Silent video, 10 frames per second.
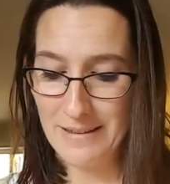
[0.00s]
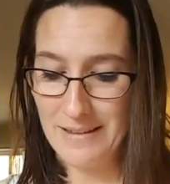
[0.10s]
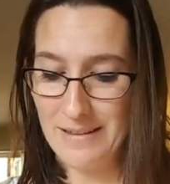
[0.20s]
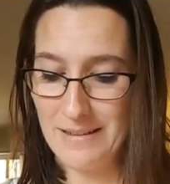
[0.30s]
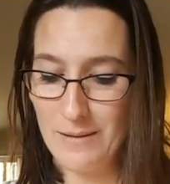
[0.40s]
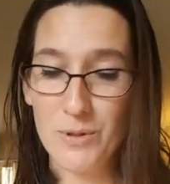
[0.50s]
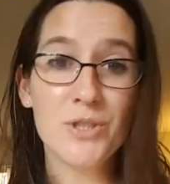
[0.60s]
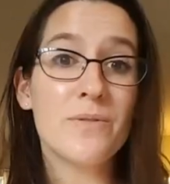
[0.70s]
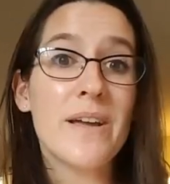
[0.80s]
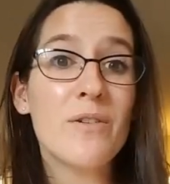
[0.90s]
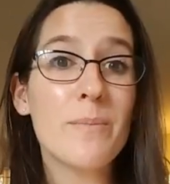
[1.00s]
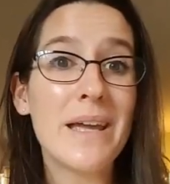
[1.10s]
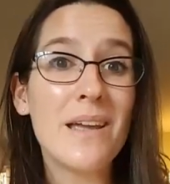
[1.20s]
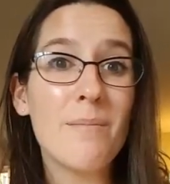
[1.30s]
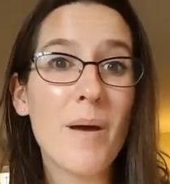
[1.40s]
What's your favorite
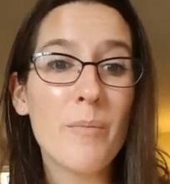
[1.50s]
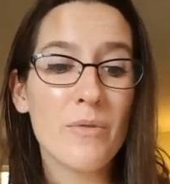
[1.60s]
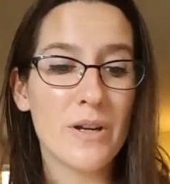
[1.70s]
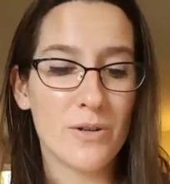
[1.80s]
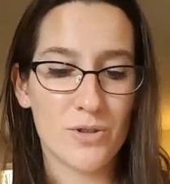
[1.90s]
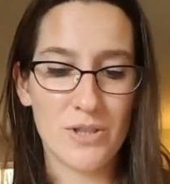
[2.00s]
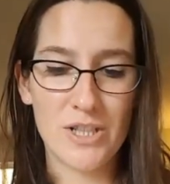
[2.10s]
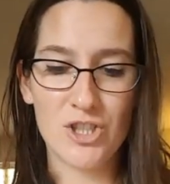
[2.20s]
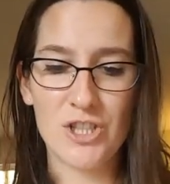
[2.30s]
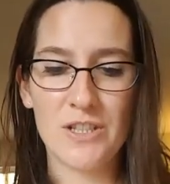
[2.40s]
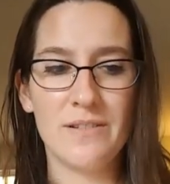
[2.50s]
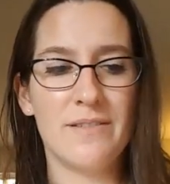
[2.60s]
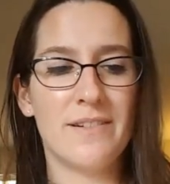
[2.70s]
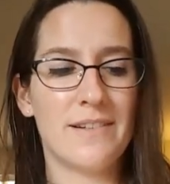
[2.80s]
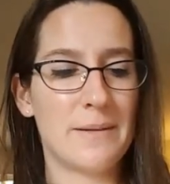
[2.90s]
making memory or
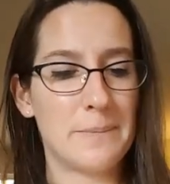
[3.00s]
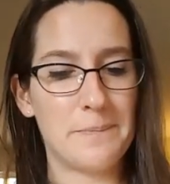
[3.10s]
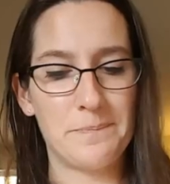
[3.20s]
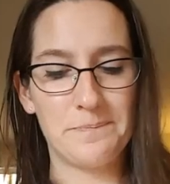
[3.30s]
tradition?